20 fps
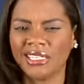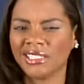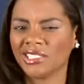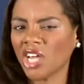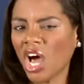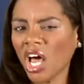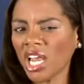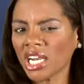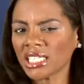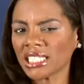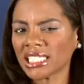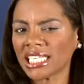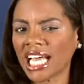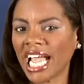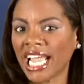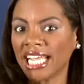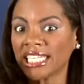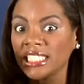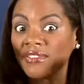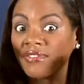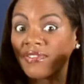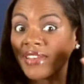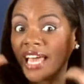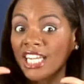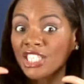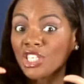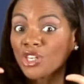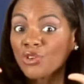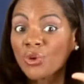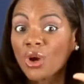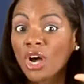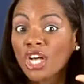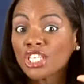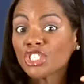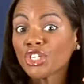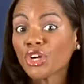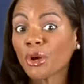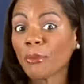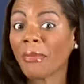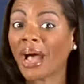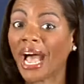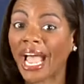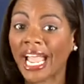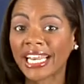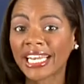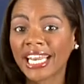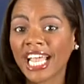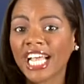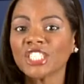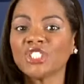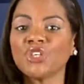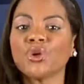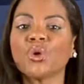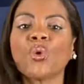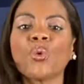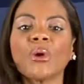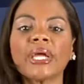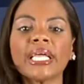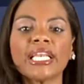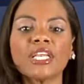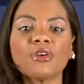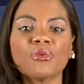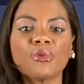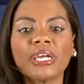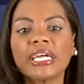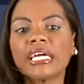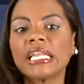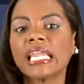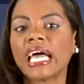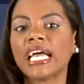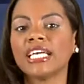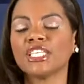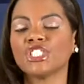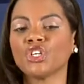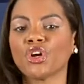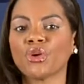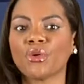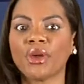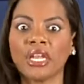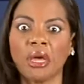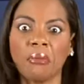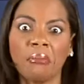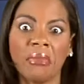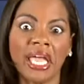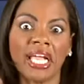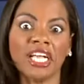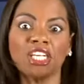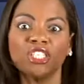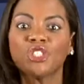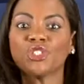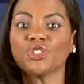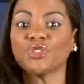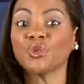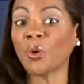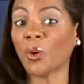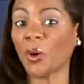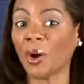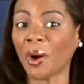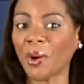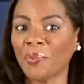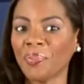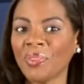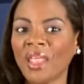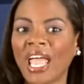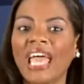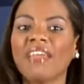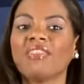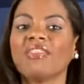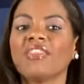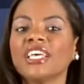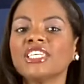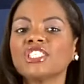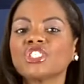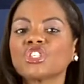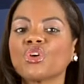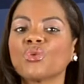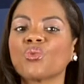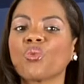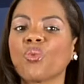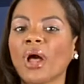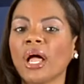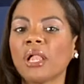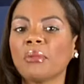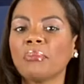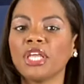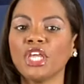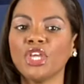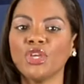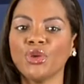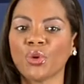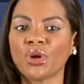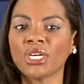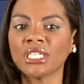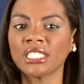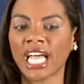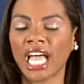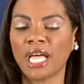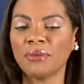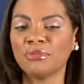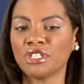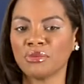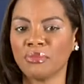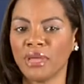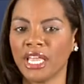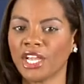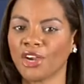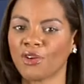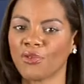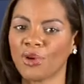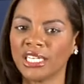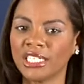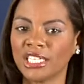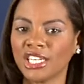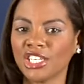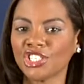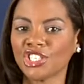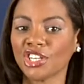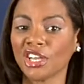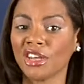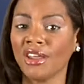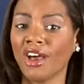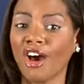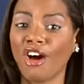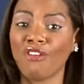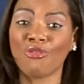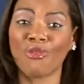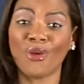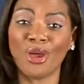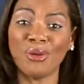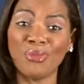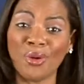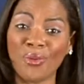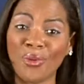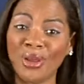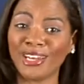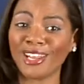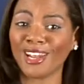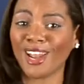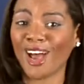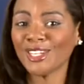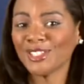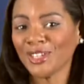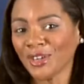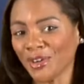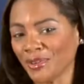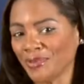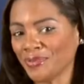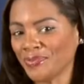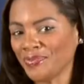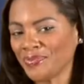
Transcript: Dollar signs flash across your mind as you quickly realize you're in a mega store, and this could well be your time to make a rendition of When Me Win the Lotto.